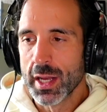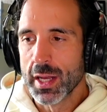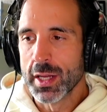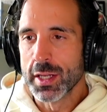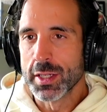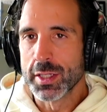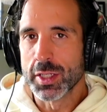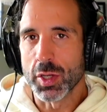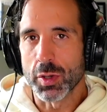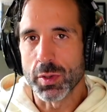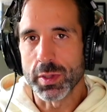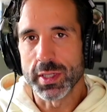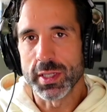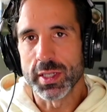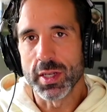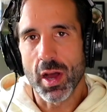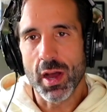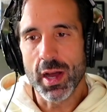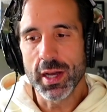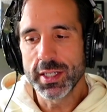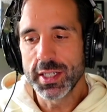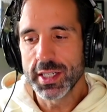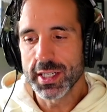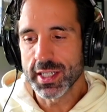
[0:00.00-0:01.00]
So it's
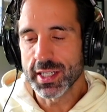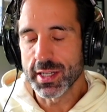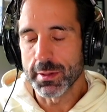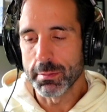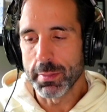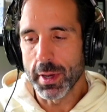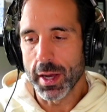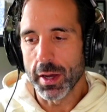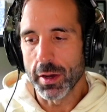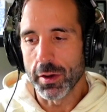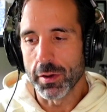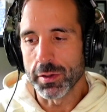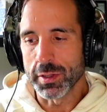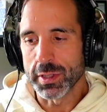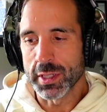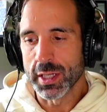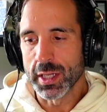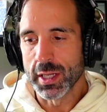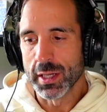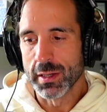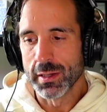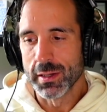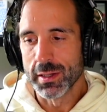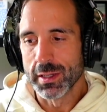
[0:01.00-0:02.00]
not just about
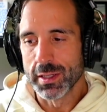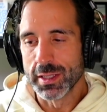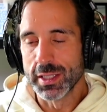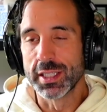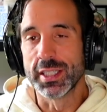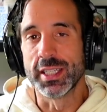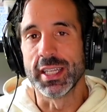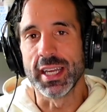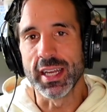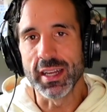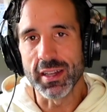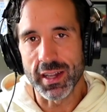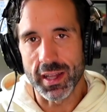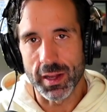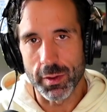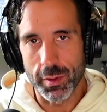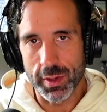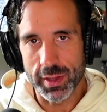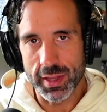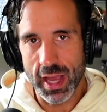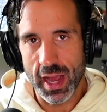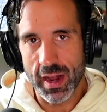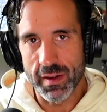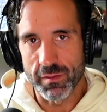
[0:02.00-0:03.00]
dealing
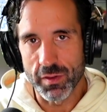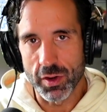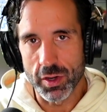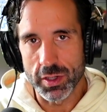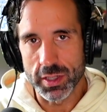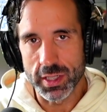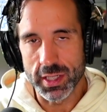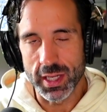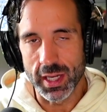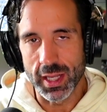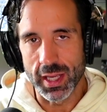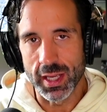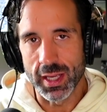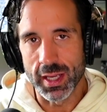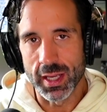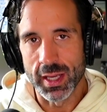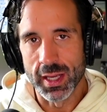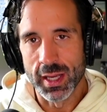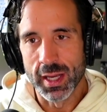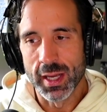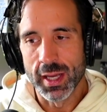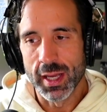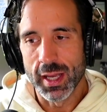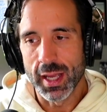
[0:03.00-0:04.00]
with adversity,
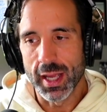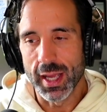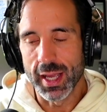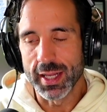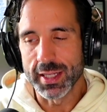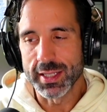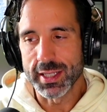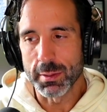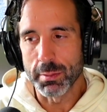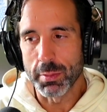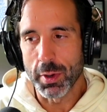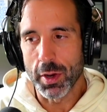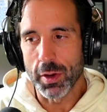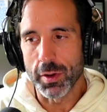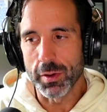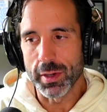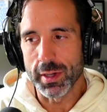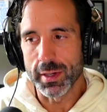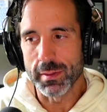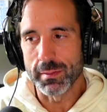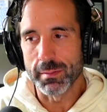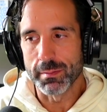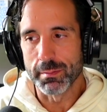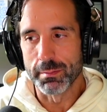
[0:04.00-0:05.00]
it's about,
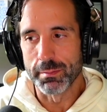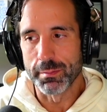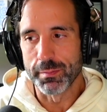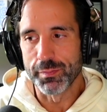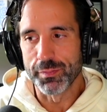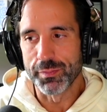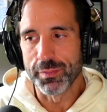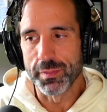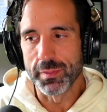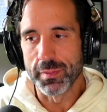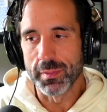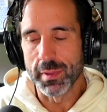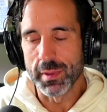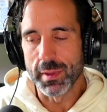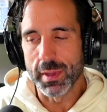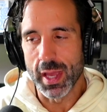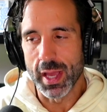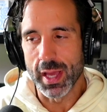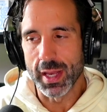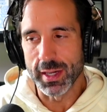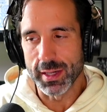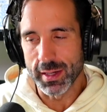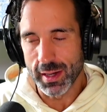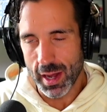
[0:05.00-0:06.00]

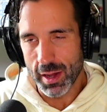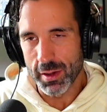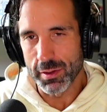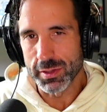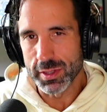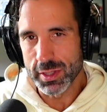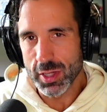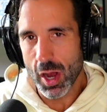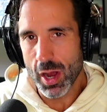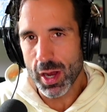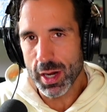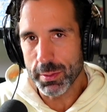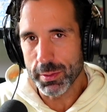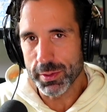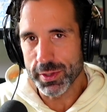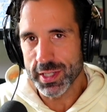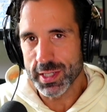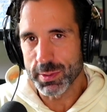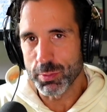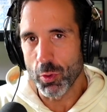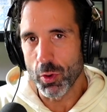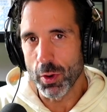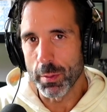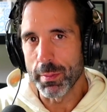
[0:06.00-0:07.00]
and I'll talk about this
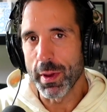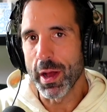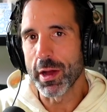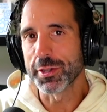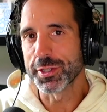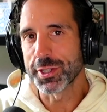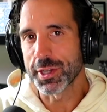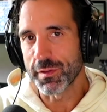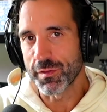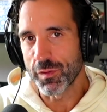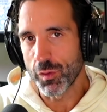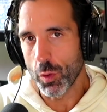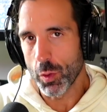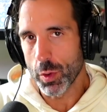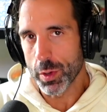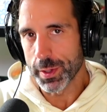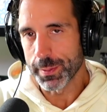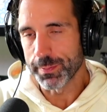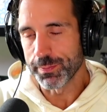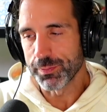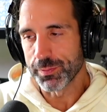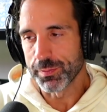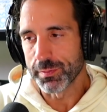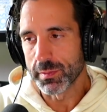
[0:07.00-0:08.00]
more, bouncing forward.
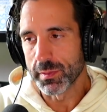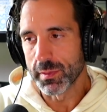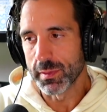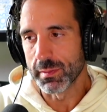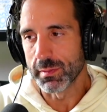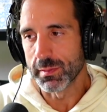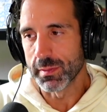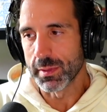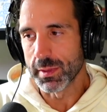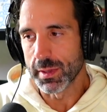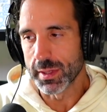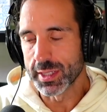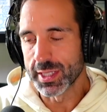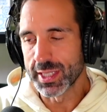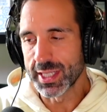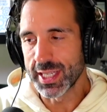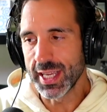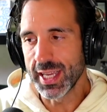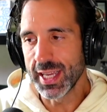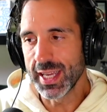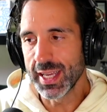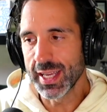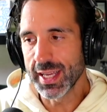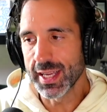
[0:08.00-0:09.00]

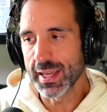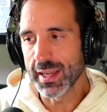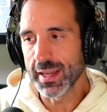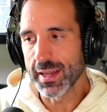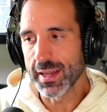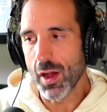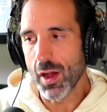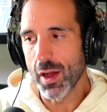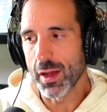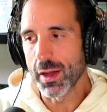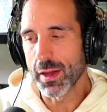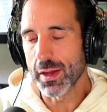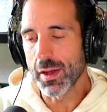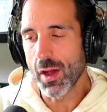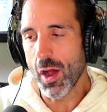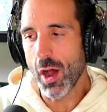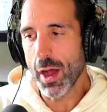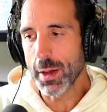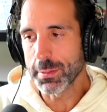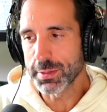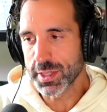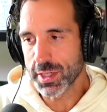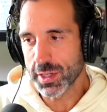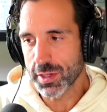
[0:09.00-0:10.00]
Seeing
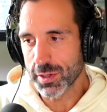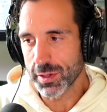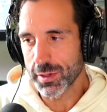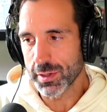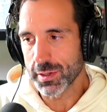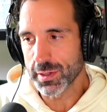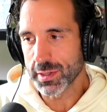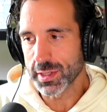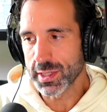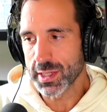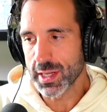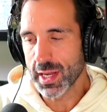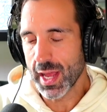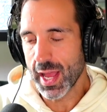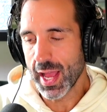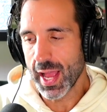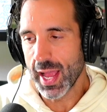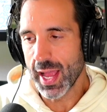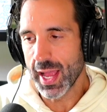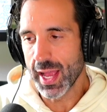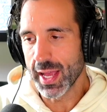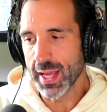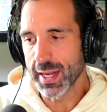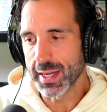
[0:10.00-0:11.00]
obstacles
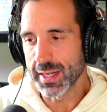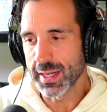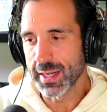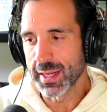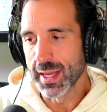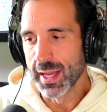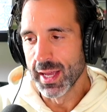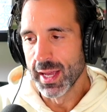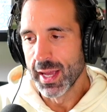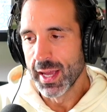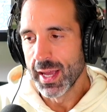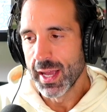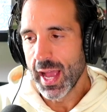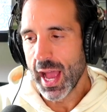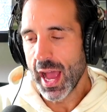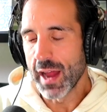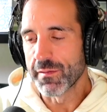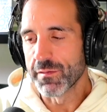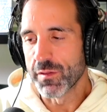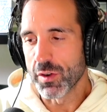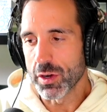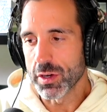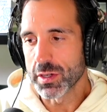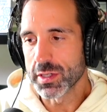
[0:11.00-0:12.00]
and
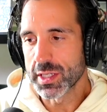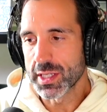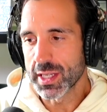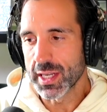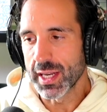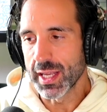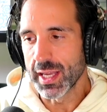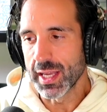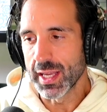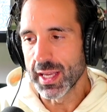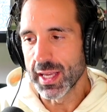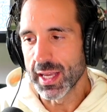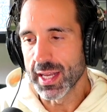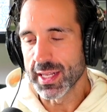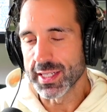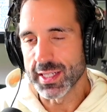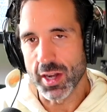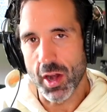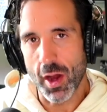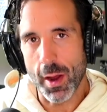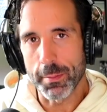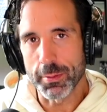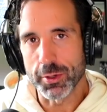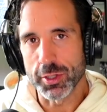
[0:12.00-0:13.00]
adversity as an
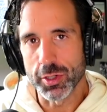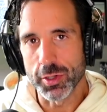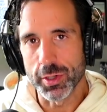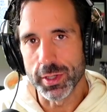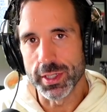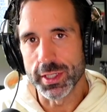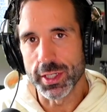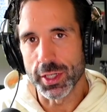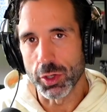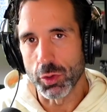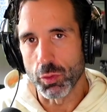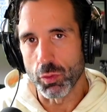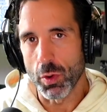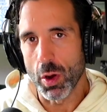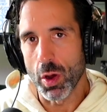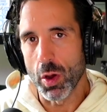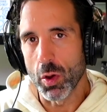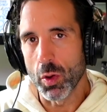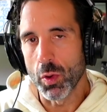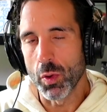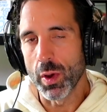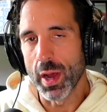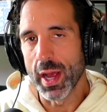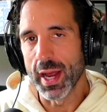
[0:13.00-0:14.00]
opportunity to
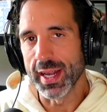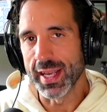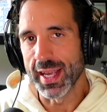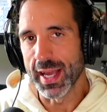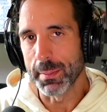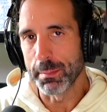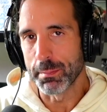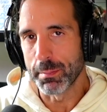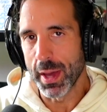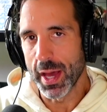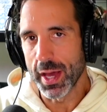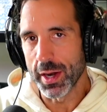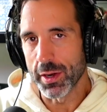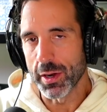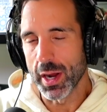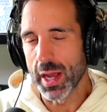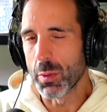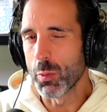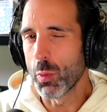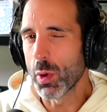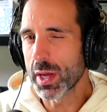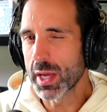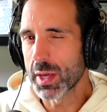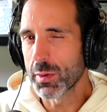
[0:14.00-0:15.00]
grow and get better.
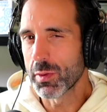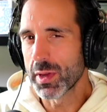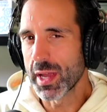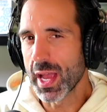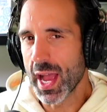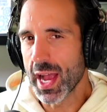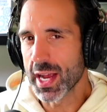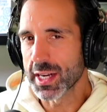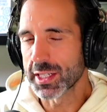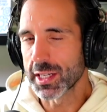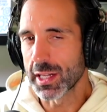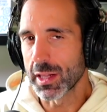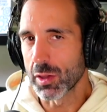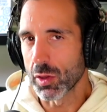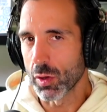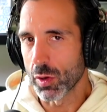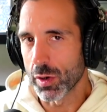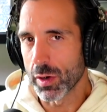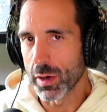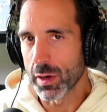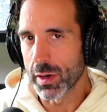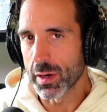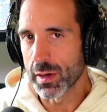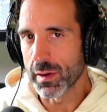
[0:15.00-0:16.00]
And what can we actually
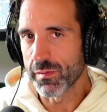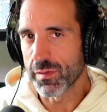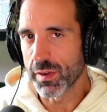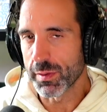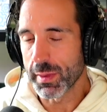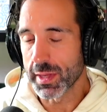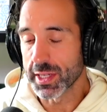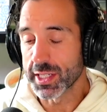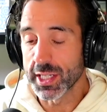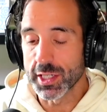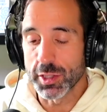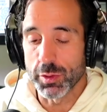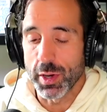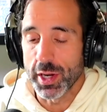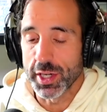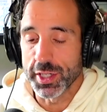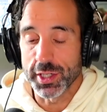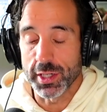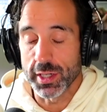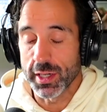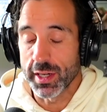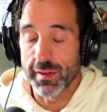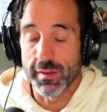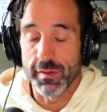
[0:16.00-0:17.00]
learn from that
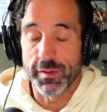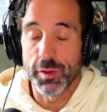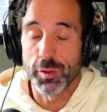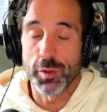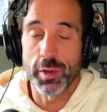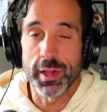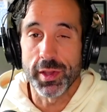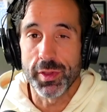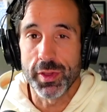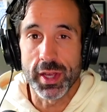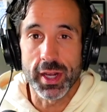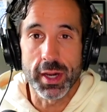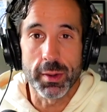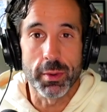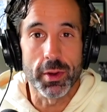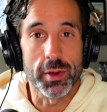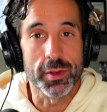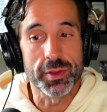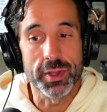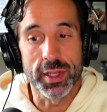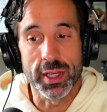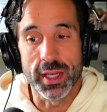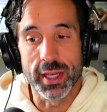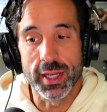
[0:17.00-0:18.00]
situation? If you really think
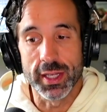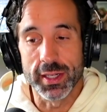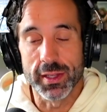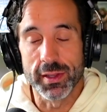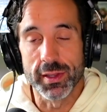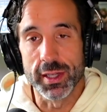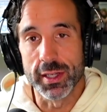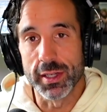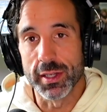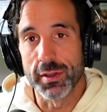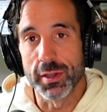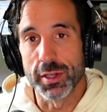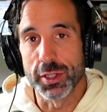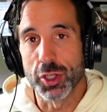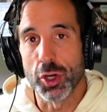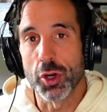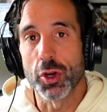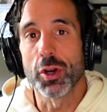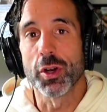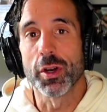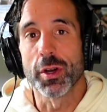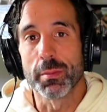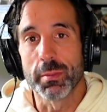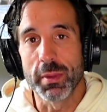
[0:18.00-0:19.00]
about the, the, the
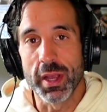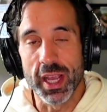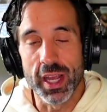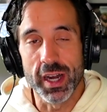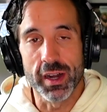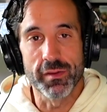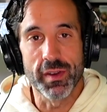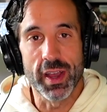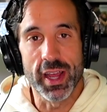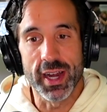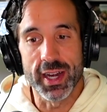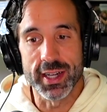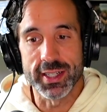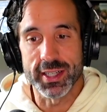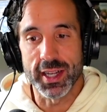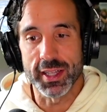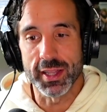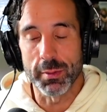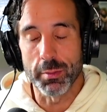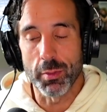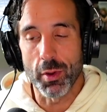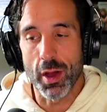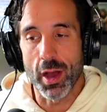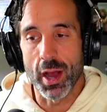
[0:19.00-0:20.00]
term innovate inside the
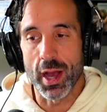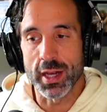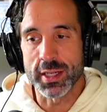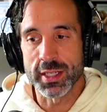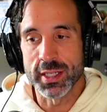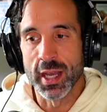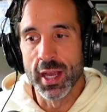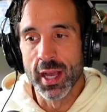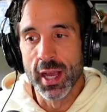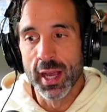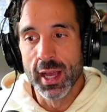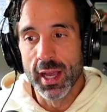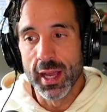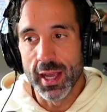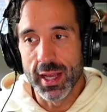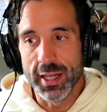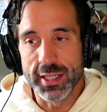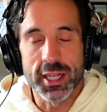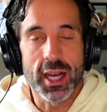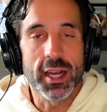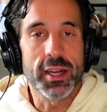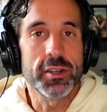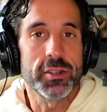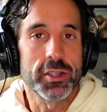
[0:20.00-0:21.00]
box, it's
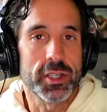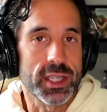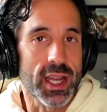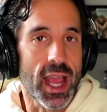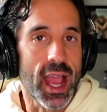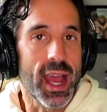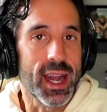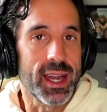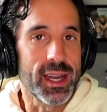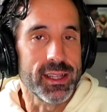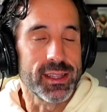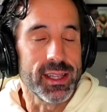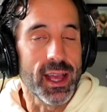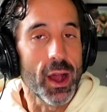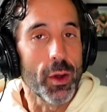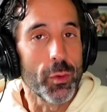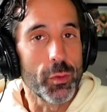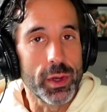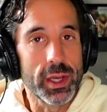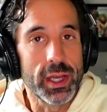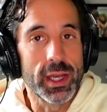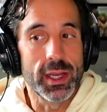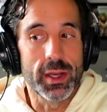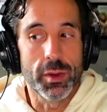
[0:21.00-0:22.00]
understanding that
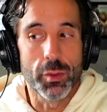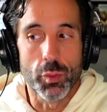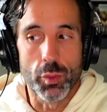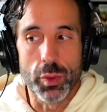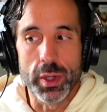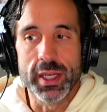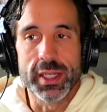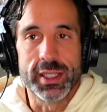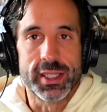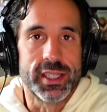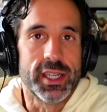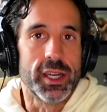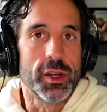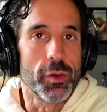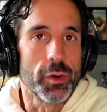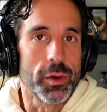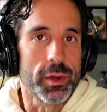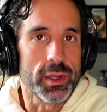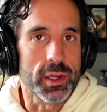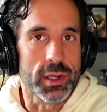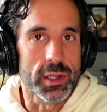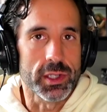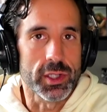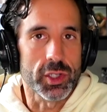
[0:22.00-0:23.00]
we, we deal
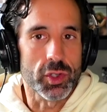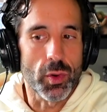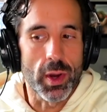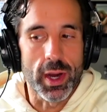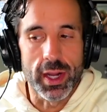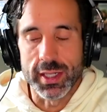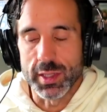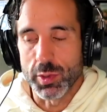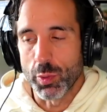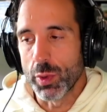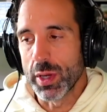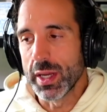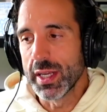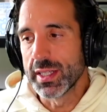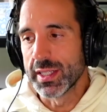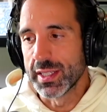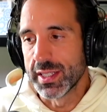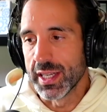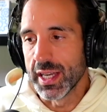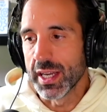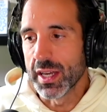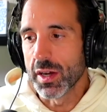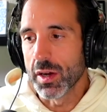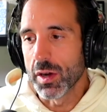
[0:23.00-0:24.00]
with constraints, we
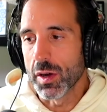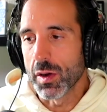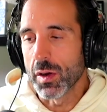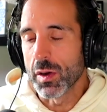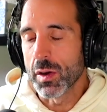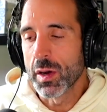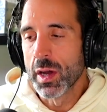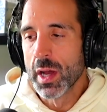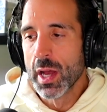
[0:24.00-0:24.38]
deal